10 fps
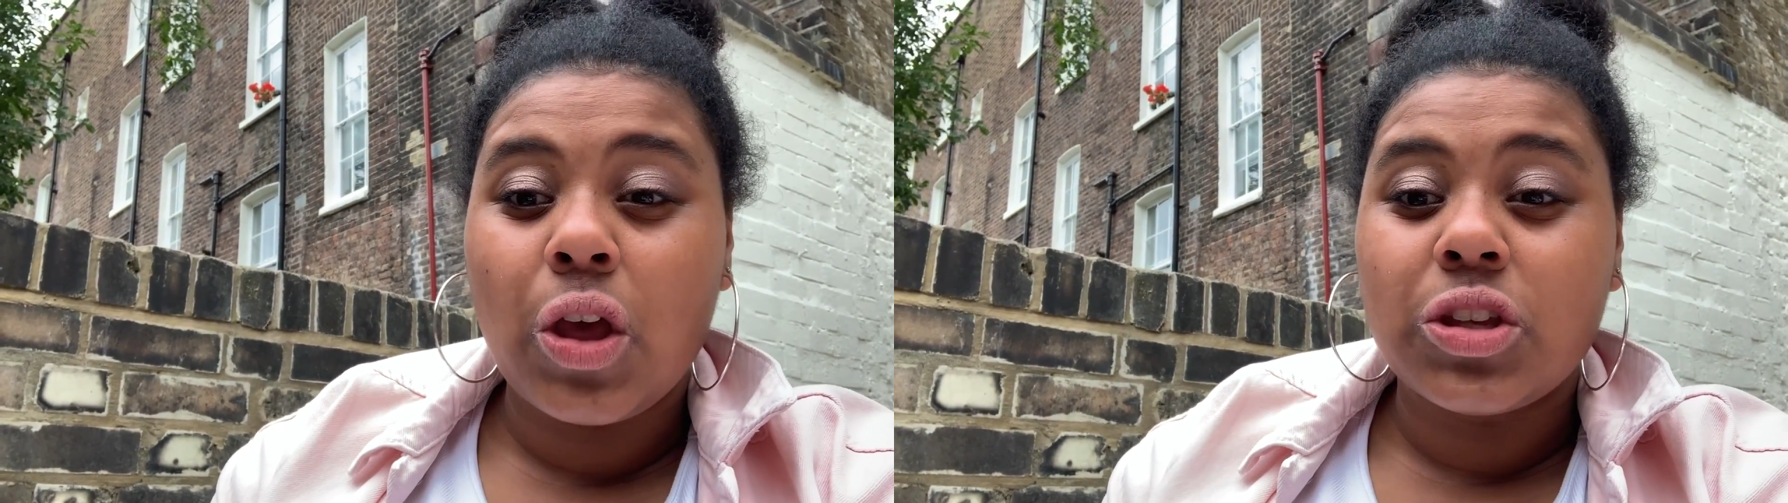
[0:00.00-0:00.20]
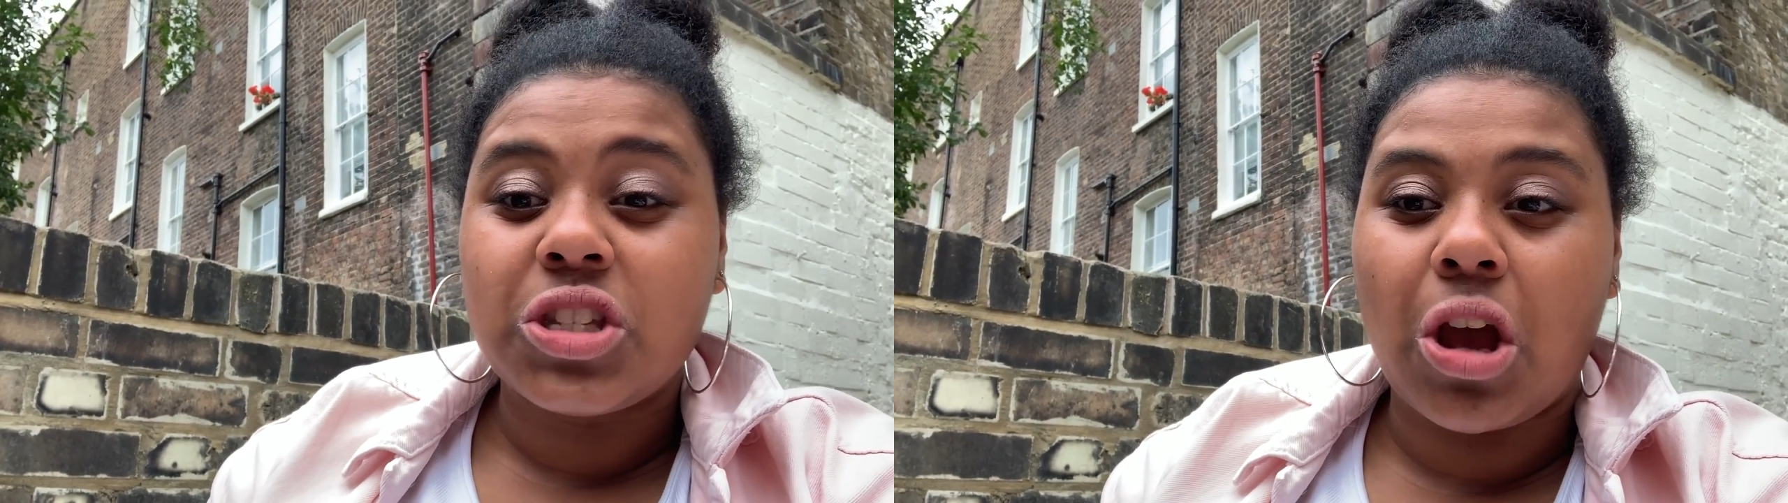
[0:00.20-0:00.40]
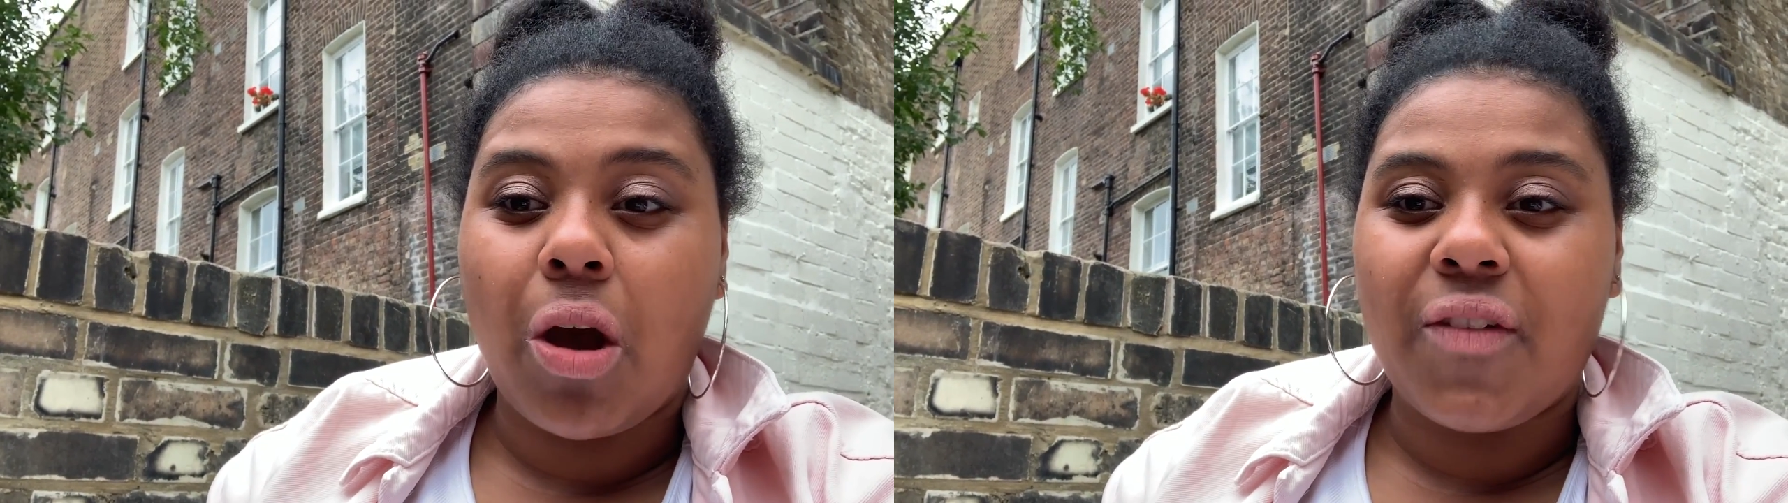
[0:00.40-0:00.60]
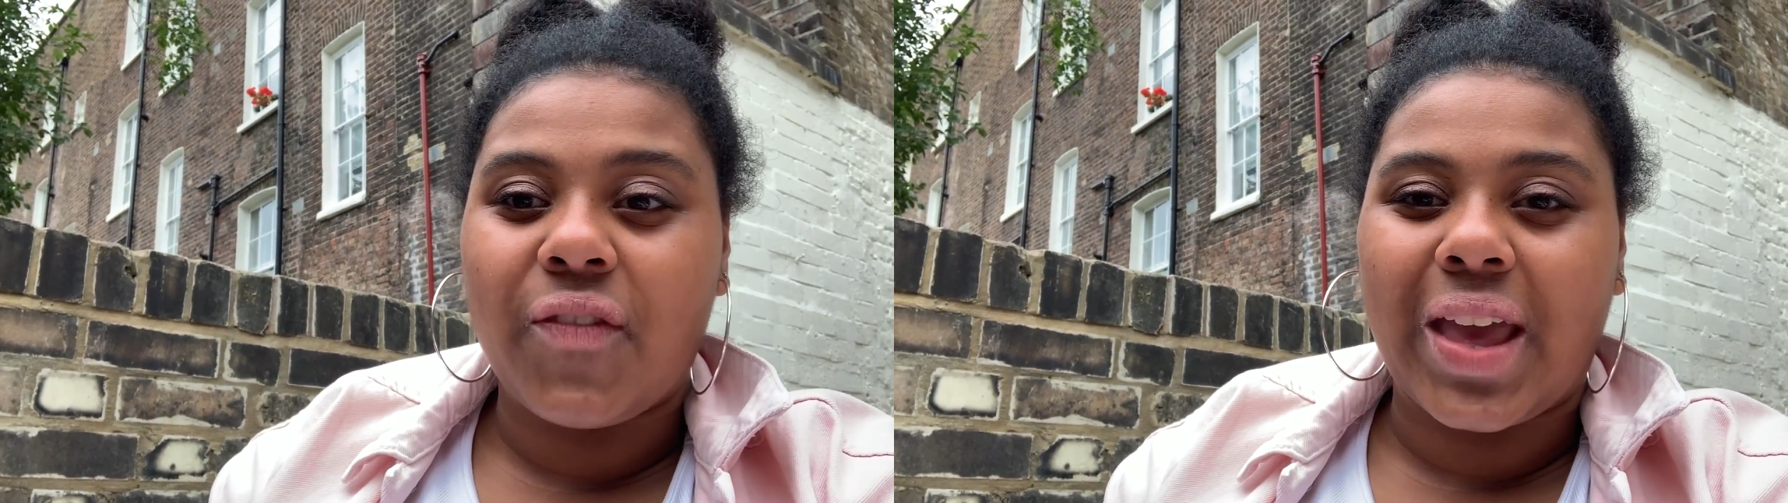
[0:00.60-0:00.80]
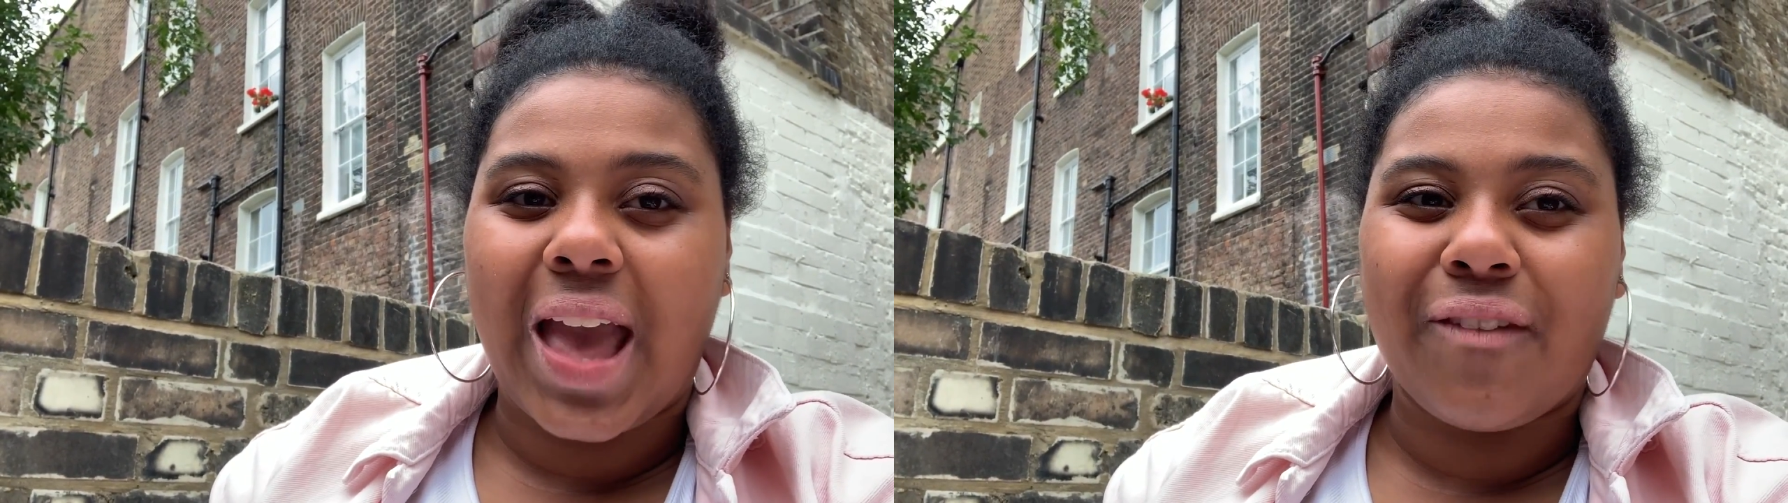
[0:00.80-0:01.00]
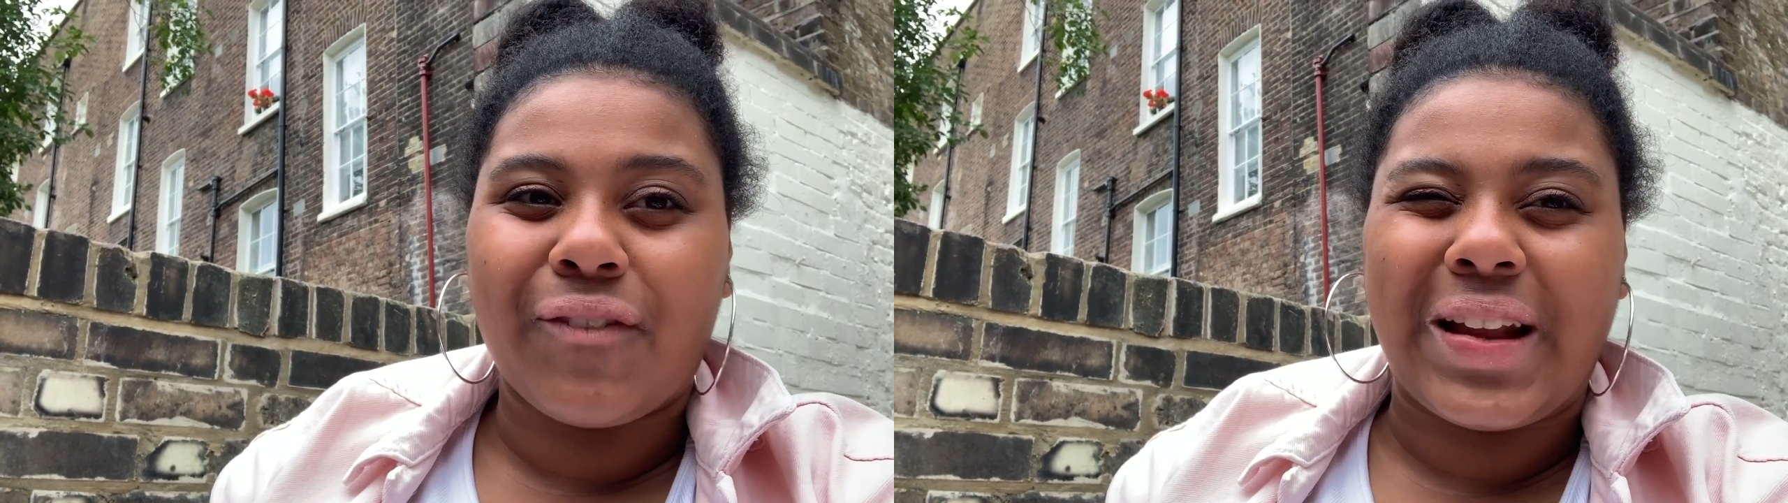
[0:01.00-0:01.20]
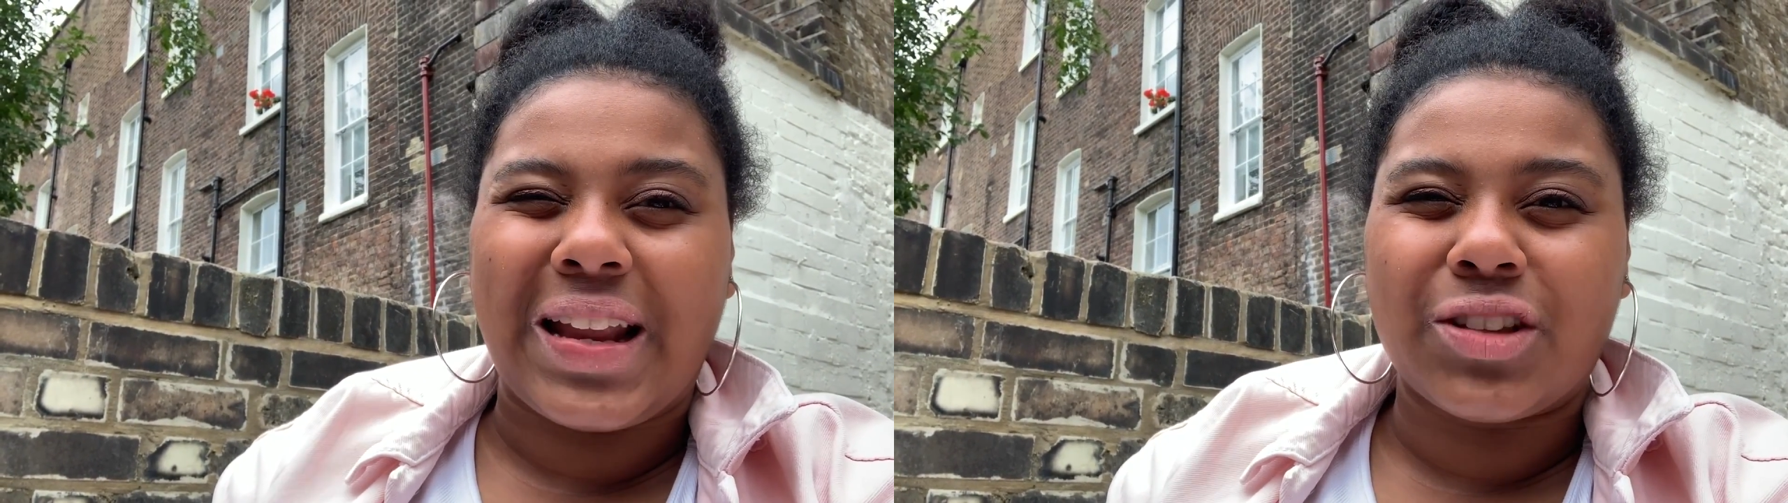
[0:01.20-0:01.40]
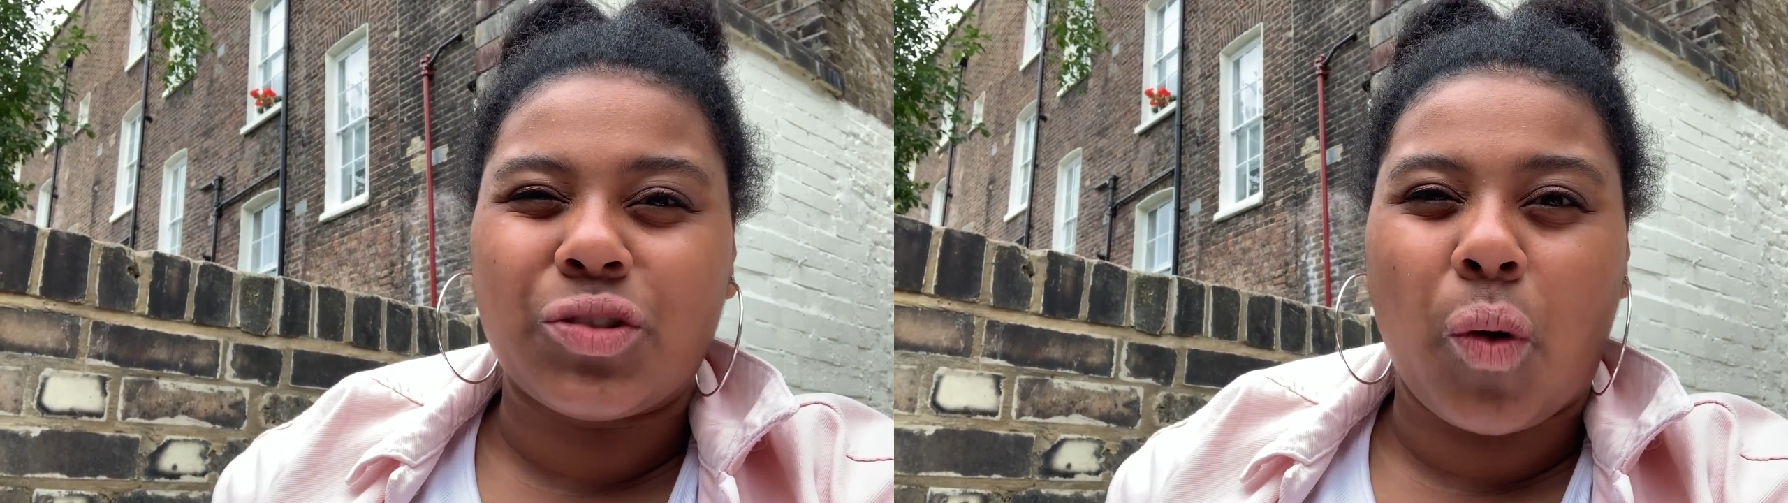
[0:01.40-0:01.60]
So I think every
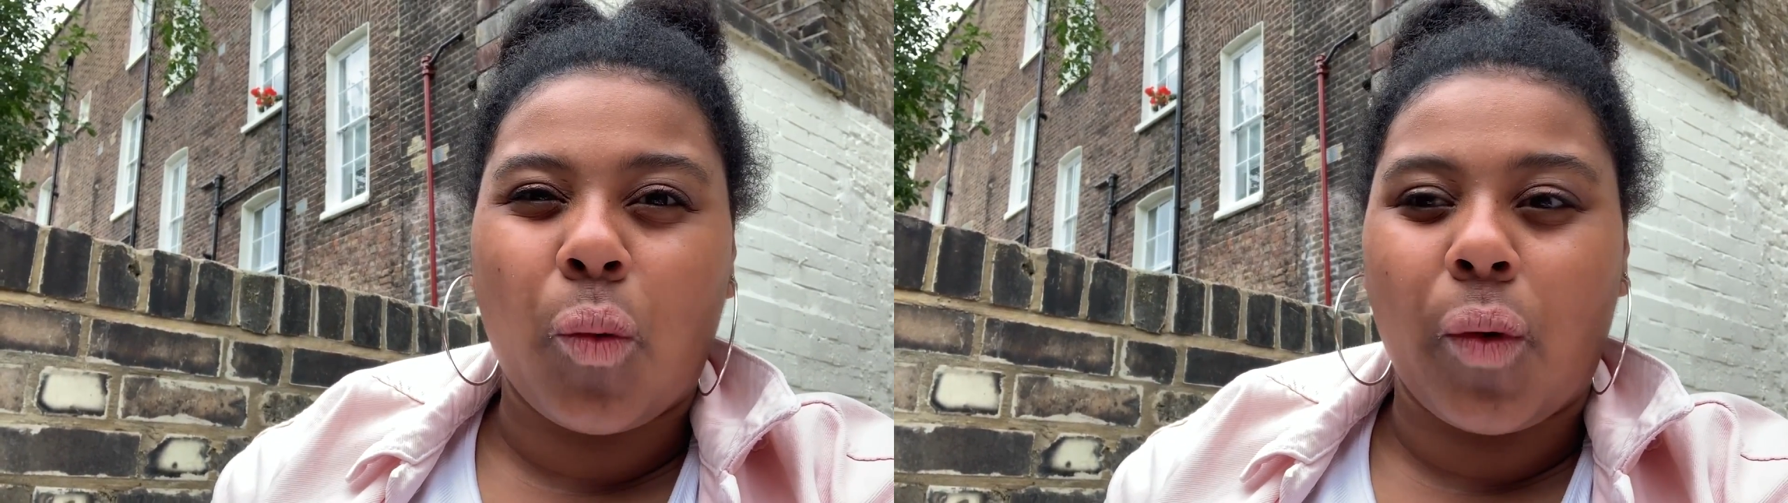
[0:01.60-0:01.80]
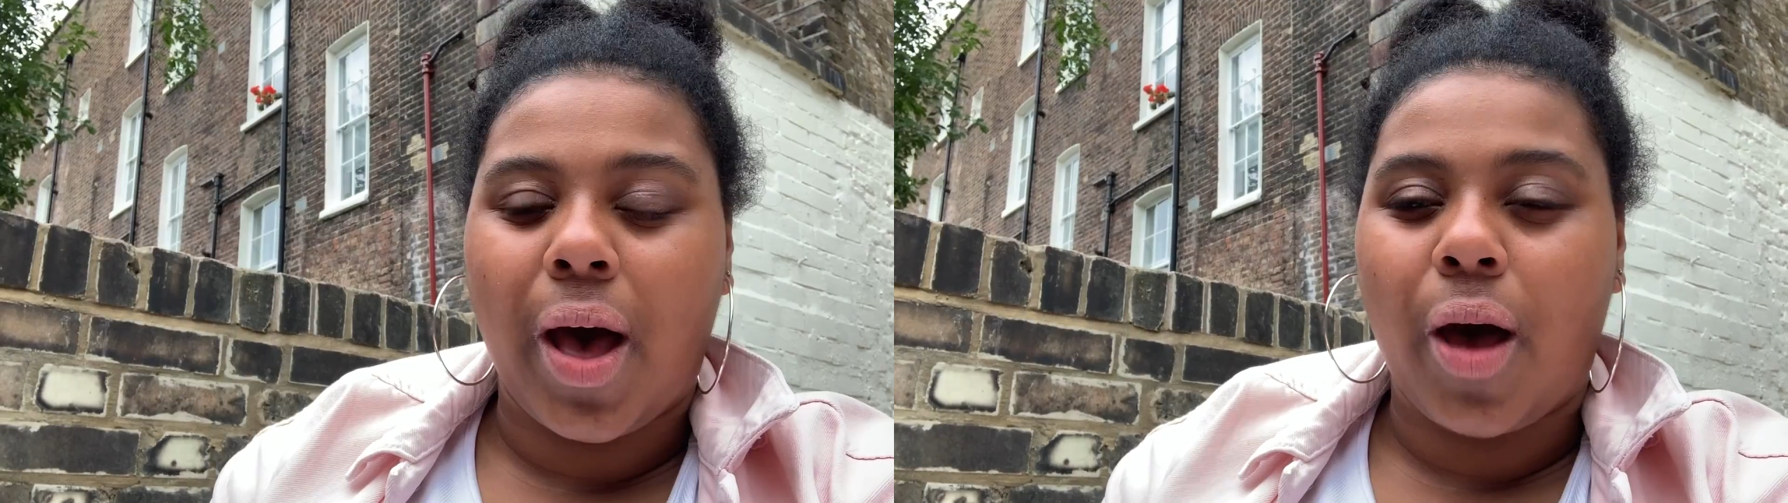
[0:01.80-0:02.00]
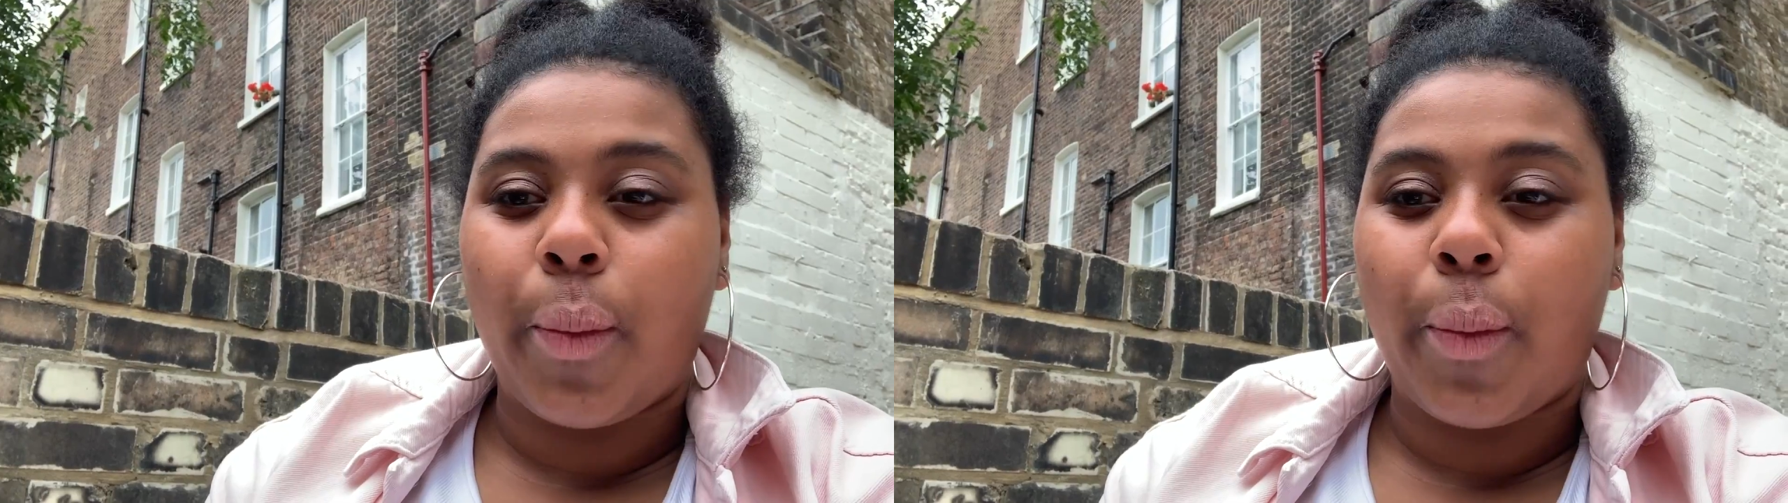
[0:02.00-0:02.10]
little one will help,